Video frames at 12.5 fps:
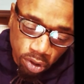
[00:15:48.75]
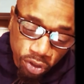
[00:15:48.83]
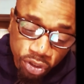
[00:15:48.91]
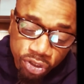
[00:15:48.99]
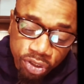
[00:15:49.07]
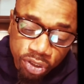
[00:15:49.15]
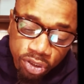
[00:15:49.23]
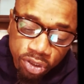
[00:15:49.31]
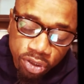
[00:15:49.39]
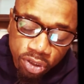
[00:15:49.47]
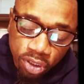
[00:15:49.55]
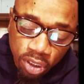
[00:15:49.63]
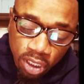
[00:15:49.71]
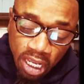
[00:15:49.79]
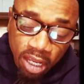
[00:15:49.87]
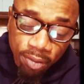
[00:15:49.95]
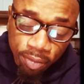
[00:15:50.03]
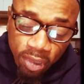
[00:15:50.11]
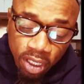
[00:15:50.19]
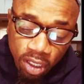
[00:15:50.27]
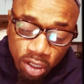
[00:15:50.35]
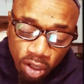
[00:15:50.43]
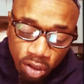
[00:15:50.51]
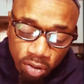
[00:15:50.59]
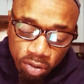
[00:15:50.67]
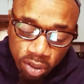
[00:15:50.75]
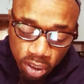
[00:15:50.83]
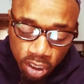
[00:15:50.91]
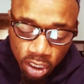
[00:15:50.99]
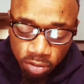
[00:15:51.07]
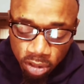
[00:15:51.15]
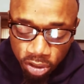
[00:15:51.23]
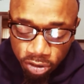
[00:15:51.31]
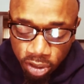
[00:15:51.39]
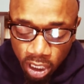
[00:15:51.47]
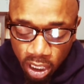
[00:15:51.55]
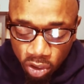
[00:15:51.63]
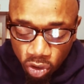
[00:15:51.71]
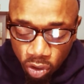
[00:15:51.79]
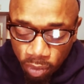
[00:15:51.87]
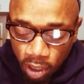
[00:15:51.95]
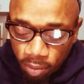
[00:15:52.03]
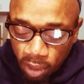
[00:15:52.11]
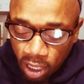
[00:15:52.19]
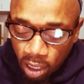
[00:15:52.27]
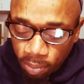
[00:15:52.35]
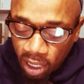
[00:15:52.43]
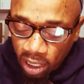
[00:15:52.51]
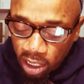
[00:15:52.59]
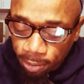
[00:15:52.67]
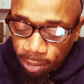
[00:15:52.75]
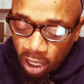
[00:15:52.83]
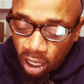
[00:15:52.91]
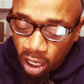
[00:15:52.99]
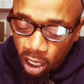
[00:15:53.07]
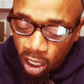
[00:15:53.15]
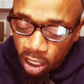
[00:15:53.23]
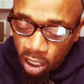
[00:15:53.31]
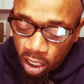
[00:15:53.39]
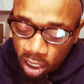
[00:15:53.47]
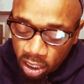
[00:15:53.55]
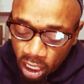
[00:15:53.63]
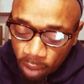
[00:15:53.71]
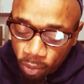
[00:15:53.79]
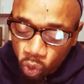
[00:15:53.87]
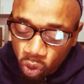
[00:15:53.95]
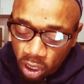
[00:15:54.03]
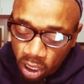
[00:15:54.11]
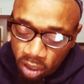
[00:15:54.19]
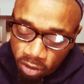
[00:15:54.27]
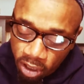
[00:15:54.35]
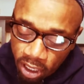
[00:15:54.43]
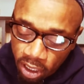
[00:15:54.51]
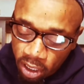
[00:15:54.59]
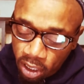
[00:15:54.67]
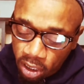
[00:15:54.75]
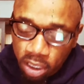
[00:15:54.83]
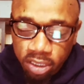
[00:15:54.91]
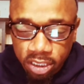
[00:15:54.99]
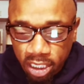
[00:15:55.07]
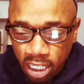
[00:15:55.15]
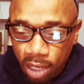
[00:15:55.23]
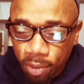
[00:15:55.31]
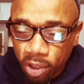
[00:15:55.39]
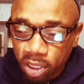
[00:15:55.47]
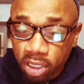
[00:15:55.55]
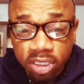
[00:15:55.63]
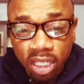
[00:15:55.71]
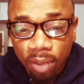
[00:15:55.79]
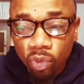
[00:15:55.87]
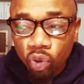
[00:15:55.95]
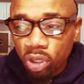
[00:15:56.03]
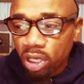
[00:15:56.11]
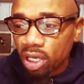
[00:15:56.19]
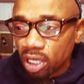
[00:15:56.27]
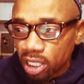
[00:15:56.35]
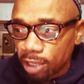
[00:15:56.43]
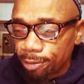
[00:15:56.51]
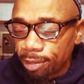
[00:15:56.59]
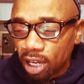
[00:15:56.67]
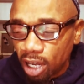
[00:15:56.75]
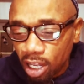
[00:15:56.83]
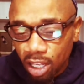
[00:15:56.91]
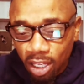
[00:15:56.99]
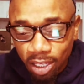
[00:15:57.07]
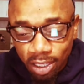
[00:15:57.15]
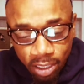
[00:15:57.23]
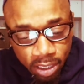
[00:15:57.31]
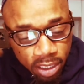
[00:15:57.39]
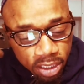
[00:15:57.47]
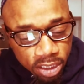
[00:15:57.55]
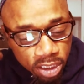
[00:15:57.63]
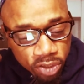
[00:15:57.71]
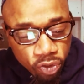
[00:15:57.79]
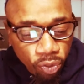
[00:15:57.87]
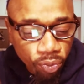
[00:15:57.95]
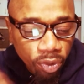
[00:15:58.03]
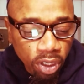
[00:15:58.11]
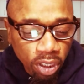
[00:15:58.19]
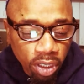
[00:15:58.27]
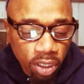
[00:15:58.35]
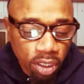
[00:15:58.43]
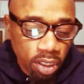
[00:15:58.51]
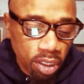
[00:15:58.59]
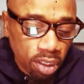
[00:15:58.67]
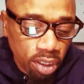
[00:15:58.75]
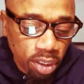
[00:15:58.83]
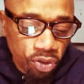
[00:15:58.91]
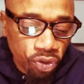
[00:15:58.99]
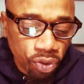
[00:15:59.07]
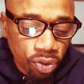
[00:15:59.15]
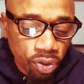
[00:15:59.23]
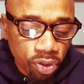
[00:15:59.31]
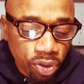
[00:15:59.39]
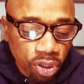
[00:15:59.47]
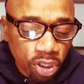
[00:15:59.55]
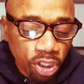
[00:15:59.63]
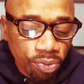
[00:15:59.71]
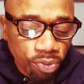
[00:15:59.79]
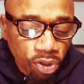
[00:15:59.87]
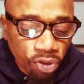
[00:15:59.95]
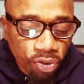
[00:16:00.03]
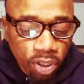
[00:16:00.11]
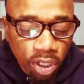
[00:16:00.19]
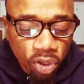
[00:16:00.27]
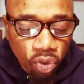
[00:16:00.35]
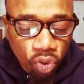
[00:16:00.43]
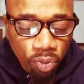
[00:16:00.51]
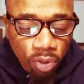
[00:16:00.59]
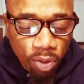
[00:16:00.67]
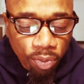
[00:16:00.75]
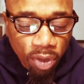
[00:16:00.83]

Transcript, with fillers: this is to let me know to keep the creator on my mind. My kippah, a yamuka, right? They say yamuka, it's yamuka kippah. This is for me to to keep the creator on my